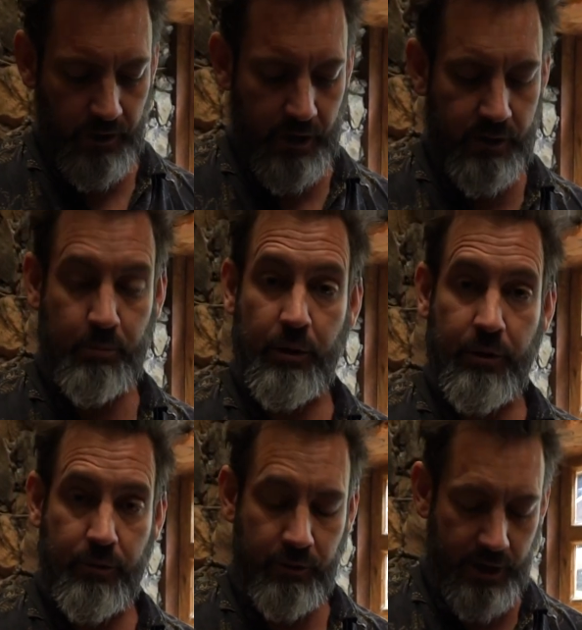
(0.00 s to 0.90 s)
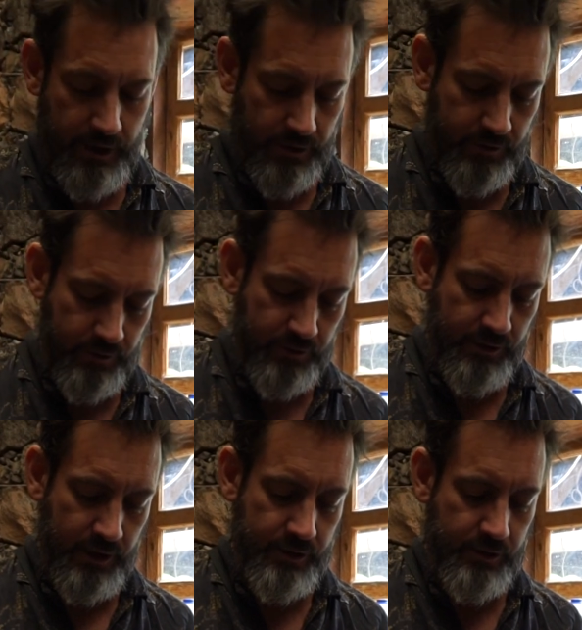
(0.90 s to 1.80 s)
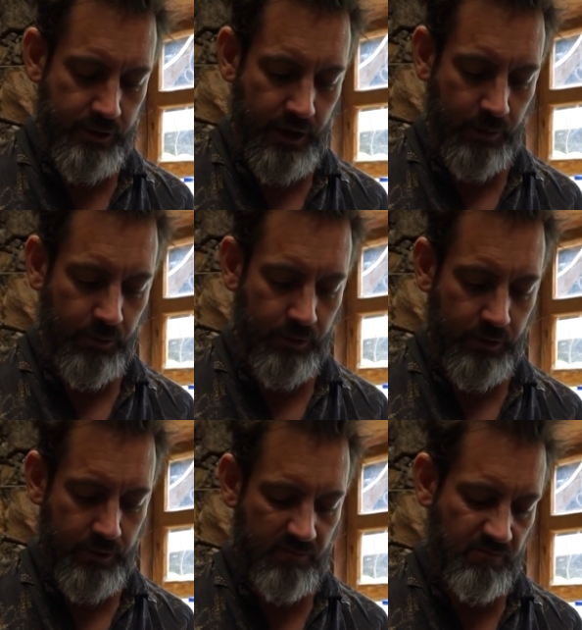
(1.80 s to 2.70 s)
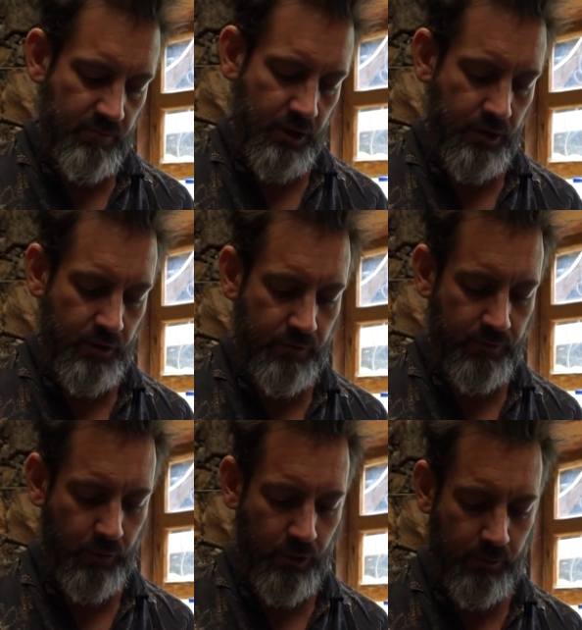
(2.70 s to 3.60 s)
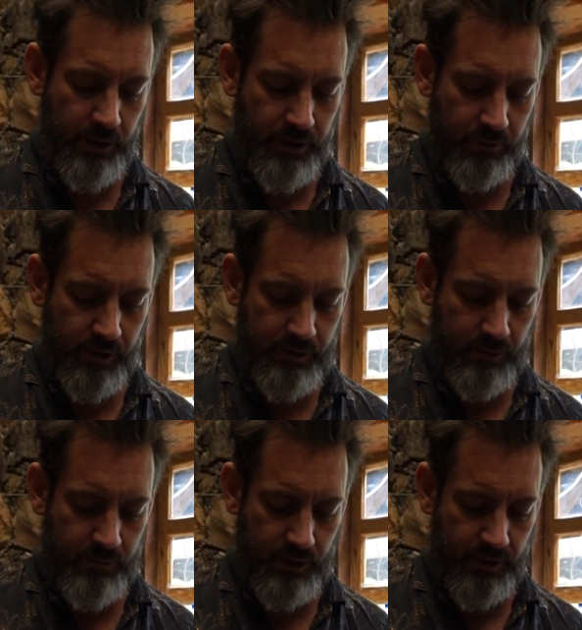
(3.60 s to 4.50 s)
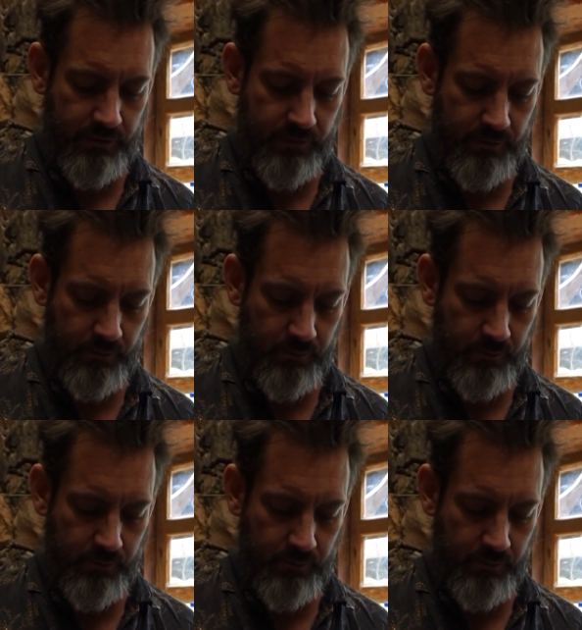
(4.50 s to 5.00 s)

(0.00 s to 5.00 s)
I'm going to put 3 so it's nice and stable. Could do 4, but 3 seems enough.